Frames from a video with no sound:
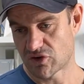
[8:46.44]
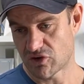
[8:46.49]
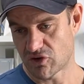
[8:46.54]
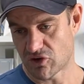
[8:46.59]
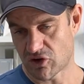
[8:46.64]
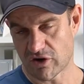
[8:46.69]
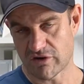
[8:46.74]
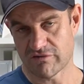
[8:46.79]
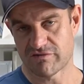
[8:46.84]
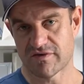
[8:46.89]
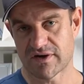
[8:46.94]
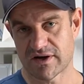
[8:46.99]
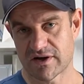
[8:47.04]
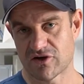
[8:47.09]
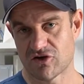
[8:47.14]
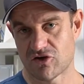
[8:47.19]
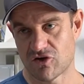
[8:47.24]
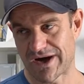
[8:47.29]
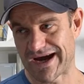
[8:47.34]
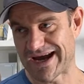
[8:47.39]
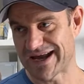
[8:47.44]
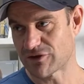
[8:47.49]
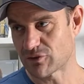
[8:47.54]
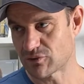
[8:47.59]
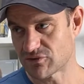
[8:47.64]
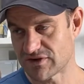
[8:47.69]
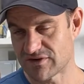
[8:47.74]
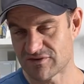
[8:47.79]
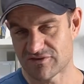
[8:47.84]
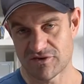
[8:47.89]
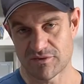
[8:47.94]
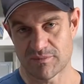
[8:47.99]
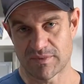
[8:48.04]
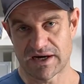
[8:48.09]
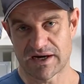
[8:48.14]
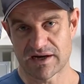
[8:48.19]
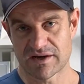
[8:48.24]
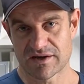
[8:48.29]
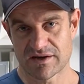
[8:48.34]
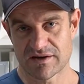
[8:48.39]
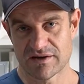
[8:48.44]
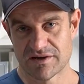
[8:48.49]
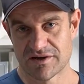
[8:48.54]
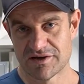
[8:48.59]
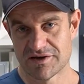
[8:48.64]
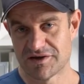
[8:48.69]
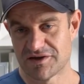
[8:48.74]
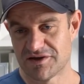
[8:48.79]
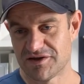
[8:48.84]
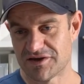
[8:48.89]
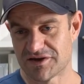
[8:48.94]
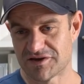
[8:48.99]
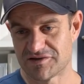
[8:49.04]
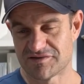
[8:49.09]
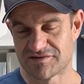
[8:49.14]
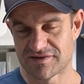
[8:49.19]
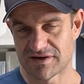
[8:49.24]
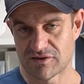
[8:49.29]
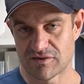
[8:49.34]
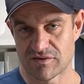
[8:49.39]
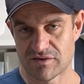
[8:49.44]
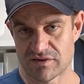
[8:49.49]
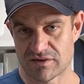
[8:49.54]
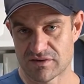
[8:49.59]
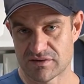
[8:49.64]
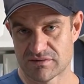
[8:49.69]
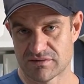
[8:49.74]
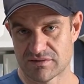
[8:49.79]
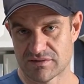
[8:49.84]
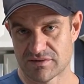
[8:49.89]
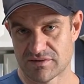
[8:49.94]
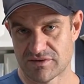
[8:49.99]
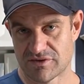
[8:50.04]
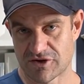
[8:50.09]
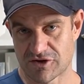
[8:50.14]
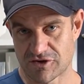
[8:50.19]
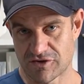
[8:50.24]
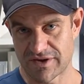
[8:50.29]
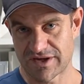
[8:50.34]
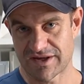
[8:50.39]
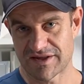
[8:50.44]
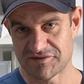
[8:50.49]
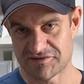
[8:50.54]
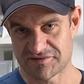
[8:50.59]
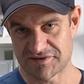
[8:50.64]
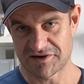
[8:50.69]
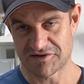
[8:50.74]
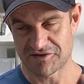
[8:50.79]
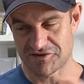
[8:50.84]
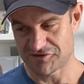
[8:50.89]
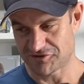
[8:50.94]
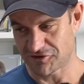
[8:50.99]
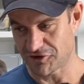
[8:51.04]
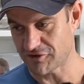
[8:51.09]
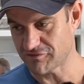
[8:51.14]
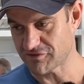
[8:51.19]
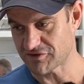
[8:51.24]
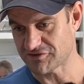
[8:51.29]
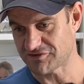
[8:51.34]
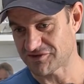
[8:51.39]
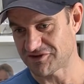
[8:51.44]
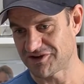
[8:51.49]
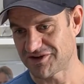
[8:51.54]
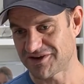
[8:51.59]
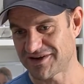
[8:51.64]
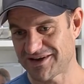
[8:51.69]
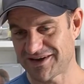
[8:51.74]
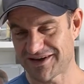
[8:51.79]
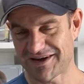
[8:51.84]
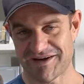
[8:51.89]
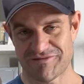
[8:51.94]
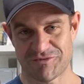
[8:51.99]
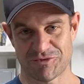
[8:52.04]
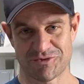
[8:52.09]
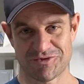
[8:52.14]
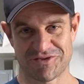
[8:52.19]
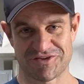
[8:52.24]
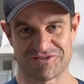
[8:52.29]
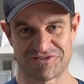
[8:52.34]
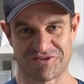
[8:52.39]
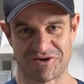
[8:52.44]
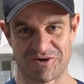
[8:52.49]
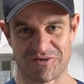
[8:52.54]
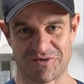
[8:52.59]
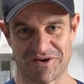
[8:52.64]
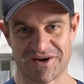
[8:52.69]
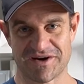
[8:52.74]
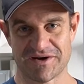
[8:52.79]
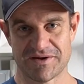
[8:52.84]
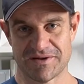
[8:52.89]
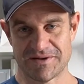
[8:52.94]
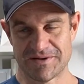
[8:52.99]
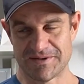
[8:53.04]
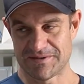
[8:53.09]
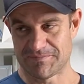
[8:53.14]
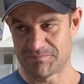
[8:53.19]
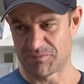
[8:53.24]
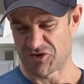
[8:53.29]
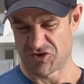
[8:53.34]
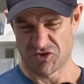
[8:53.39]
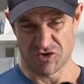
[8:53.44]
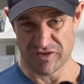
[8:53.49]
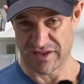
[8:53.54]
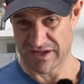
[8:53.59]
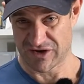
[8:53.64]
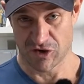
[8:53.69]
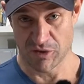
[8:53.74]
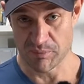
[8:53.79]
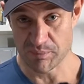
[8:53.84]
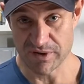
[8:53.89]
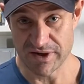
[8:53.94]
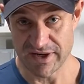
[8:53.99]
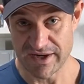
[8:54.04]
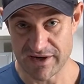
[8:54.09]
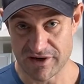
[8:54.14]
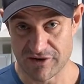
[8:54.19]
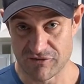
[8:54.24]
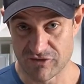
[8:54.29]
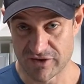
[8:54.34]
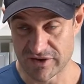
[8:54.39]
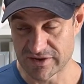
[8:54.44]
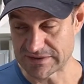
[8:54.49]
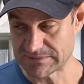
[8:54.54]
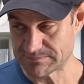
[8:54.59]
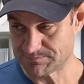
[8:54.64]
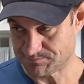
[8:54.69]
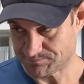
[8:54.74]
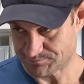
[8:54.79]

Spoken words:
offer, your angles into the market, you can sell the click instead of the service, and you have all of this dialed in. It's not that complicated, really.